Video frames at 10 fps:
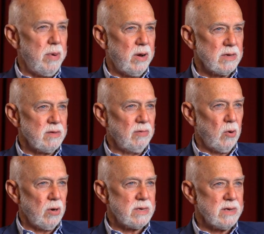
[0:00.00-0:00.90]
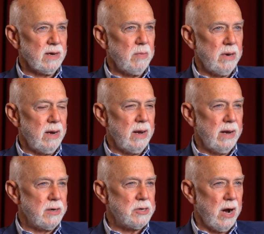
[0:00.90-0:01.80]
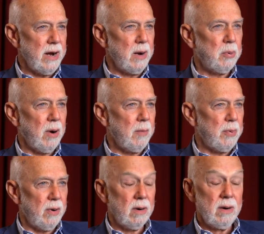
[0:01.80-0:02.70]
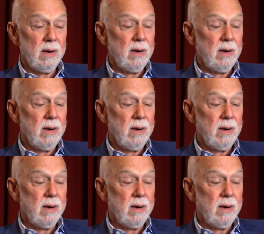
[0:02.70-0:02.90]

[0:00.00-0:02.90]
because of Lawrence Sickman in China proper.